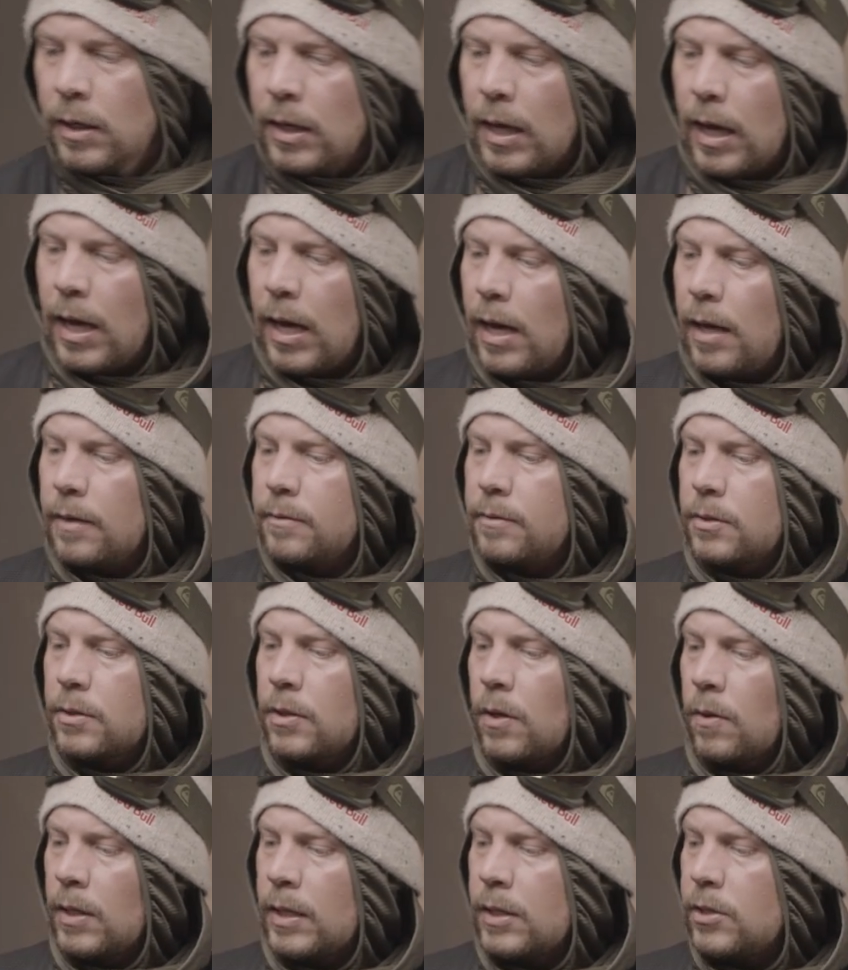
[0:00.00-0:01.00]

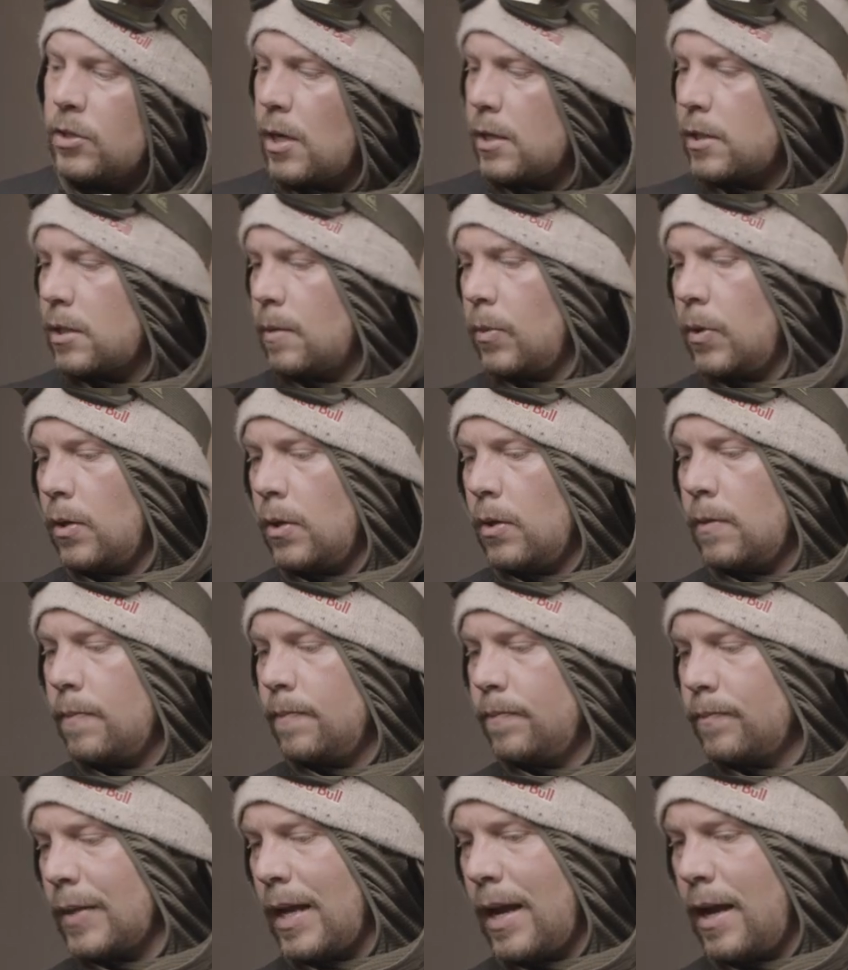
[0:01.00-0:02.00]
Totally adjustable,
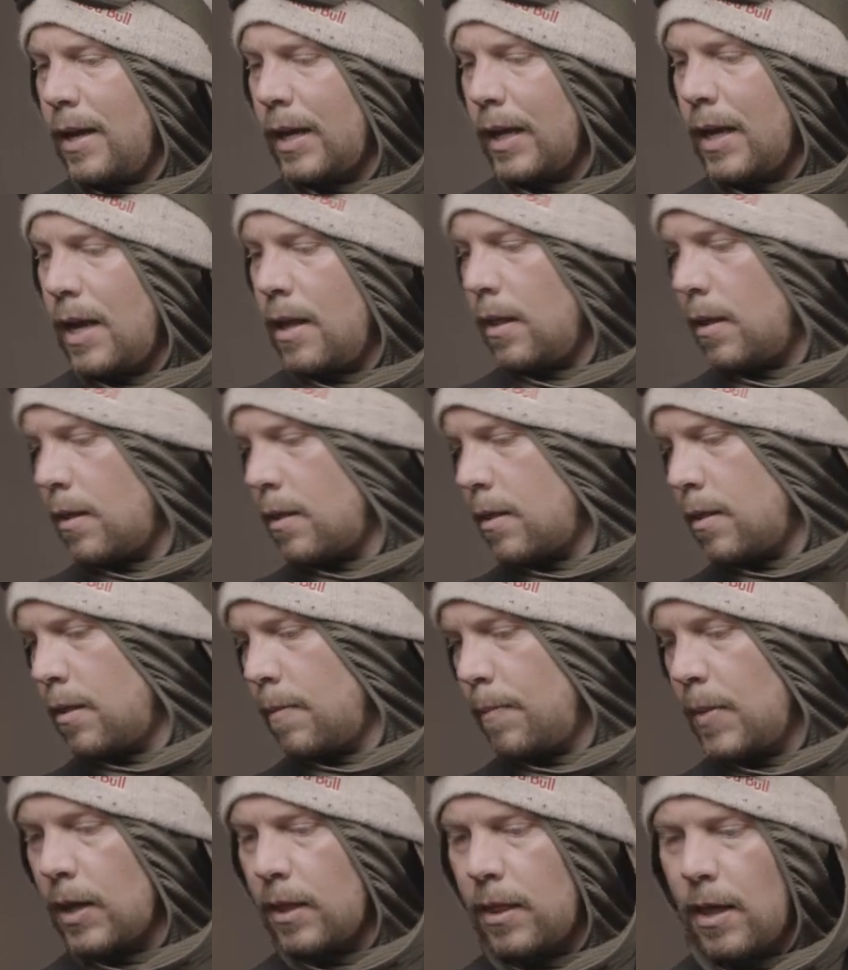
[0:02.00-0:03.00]
and again, the
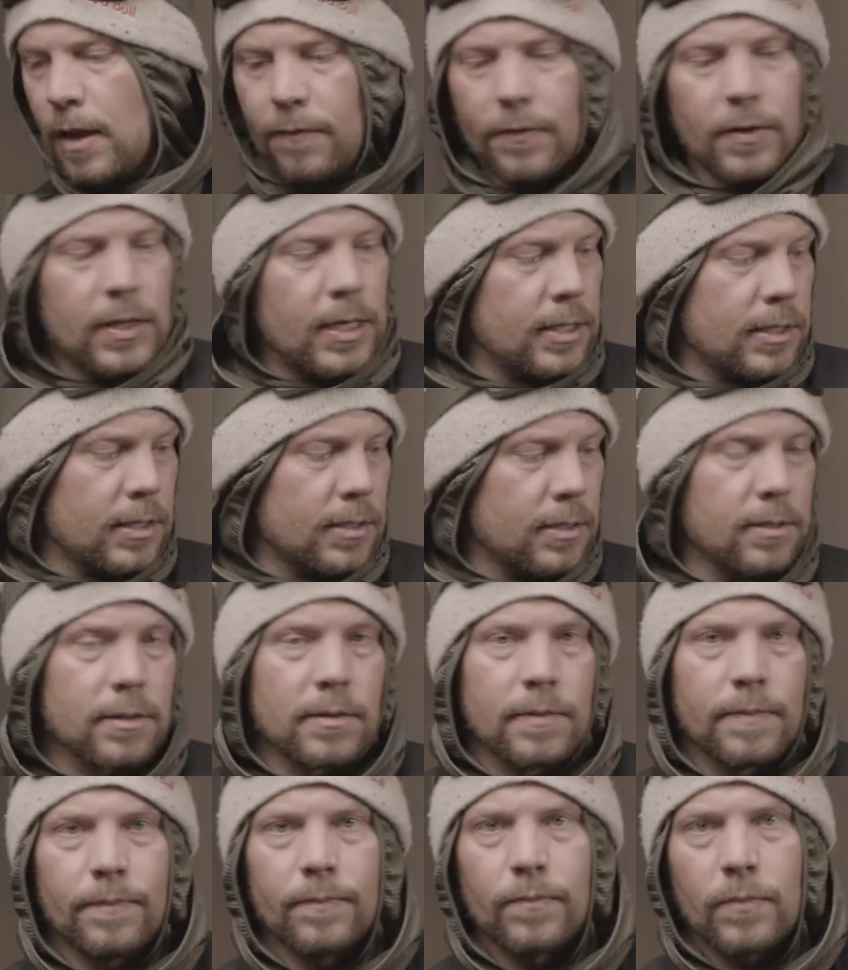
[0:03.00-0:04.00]
big thing for these is
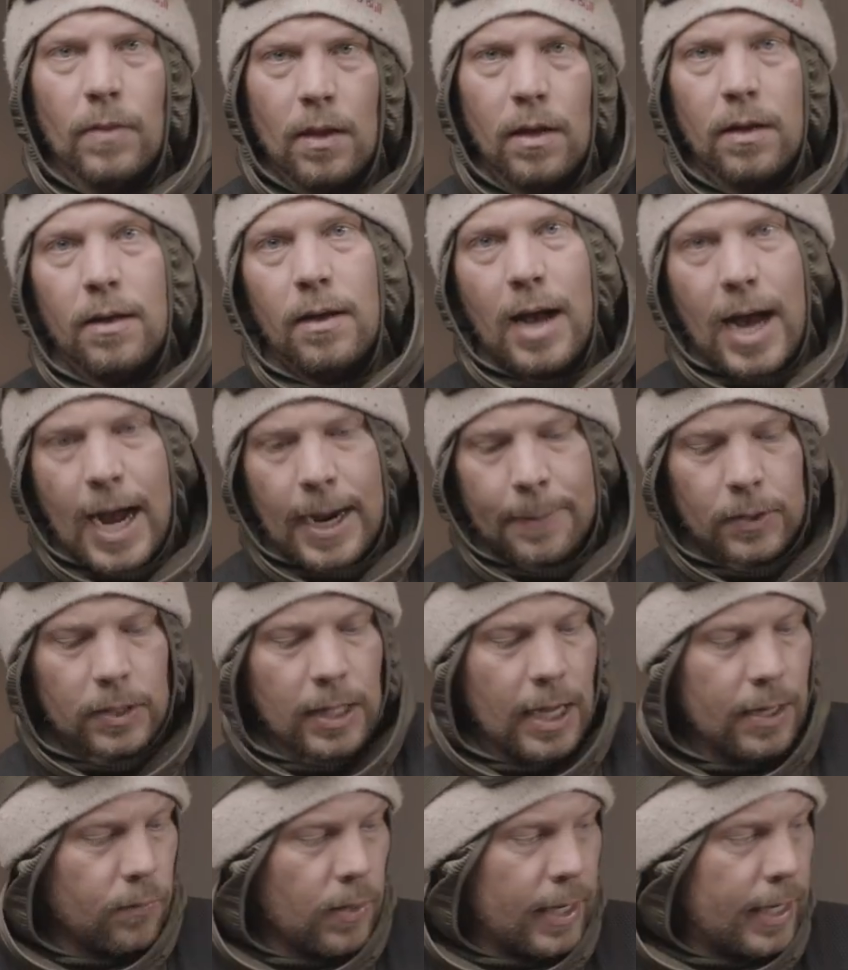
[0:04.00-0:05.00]
hyper
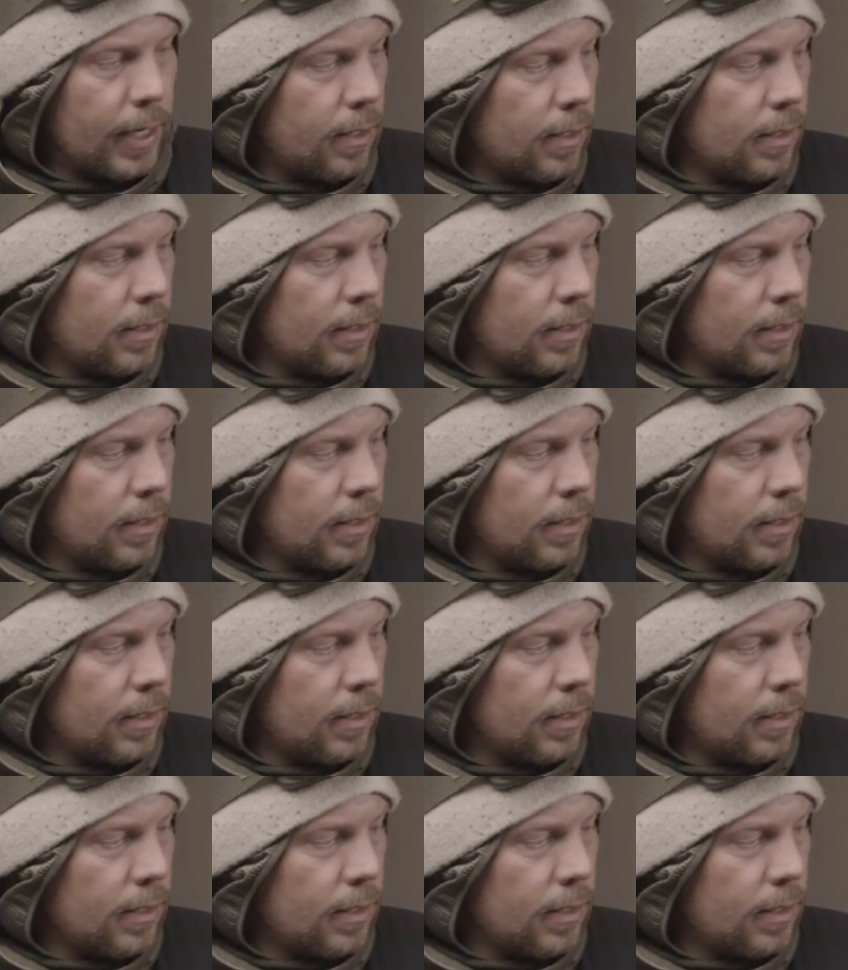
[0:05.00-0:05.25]
lightweight.